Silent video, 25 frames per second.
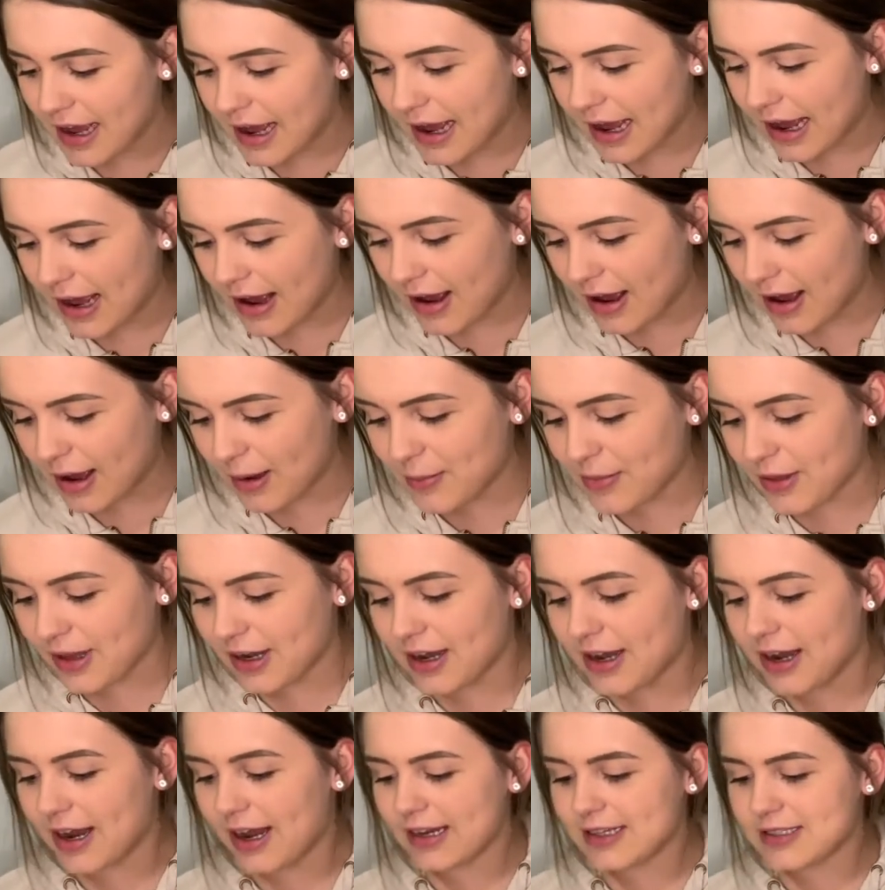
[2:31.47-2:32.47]
the
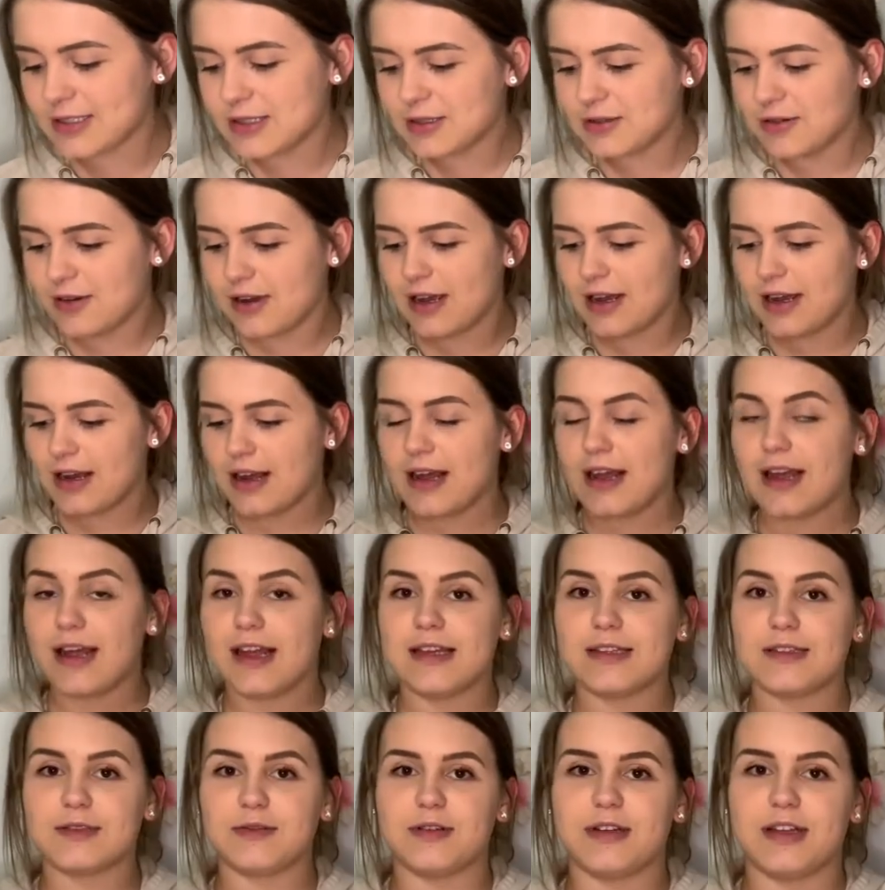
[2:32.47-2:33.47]
next one
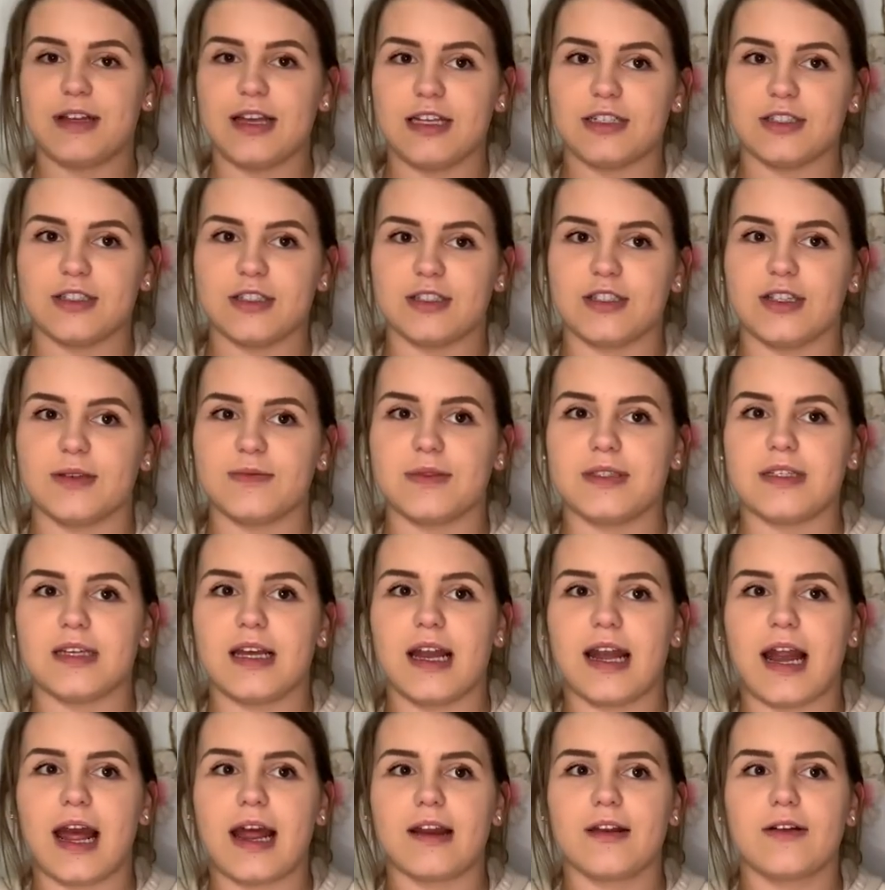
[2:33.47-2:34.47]
is relationships,
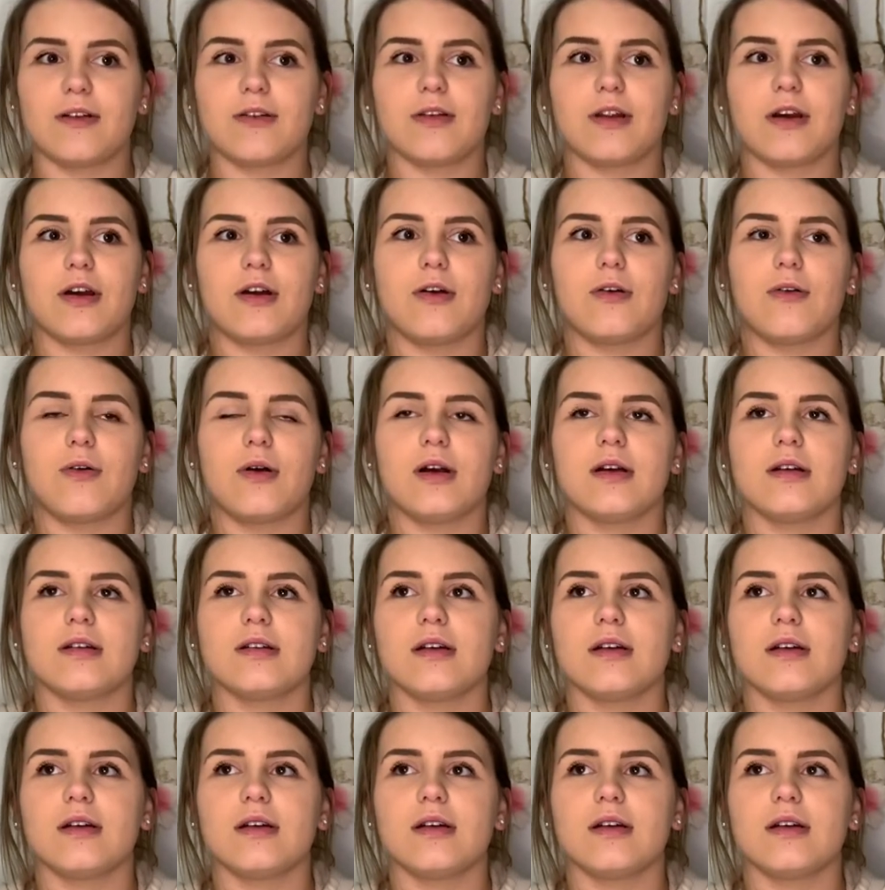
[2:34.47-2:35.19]
and I don't know,